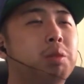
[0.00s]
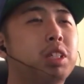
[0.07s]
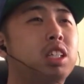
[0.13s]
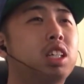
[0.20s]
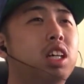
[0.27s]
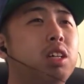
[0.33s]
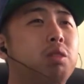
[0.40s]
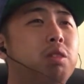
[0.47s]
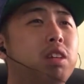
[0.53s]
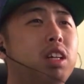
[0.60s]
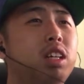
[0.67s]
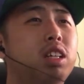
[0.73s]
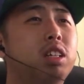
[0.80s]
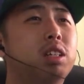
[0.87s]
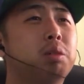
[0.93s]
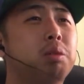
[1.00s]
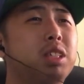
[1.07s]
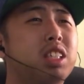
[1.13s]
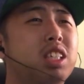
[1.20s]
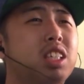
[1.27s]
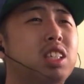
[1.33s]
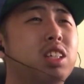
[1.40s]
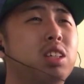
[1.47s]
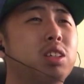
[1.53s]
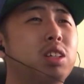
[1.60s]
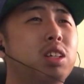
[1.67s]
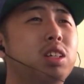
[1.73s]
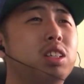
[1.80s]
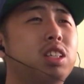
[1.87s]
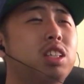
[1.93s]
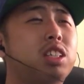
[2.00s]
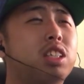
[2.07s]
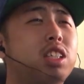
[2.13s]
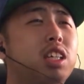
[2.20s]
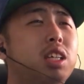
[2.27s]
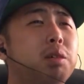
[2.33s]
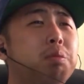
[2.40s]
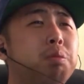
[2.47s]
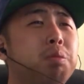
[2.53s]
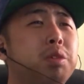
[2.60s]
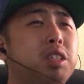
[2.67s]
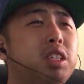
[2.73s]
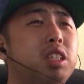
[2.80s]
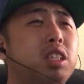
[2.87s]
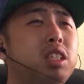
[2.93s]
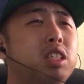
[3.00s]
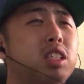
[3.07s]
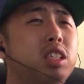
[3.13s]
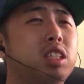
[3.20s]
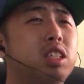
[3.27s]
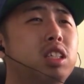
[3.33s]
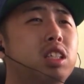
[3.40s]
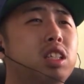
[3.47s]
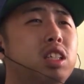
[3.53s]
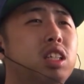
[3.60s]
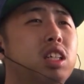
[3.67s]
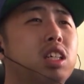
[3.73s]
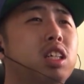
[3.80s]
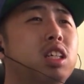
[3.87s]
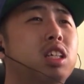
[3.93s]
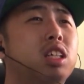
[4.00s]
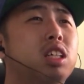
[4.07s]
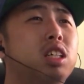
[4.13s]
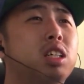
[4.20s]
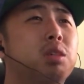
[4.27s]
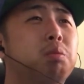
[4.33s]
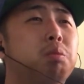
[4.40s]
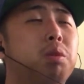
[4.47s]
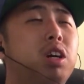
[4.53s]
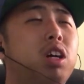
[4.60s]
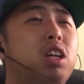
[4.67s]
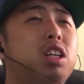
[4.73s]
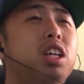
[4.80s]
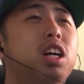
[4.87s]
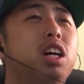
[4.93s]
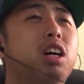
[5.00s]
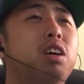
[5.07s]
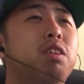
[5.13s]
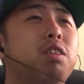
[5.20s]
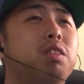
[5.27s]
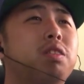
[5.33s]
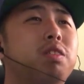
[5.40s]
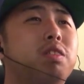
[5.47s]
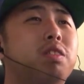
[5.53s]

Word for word: my god, bro. Oh my god, no, this can't be. Mario!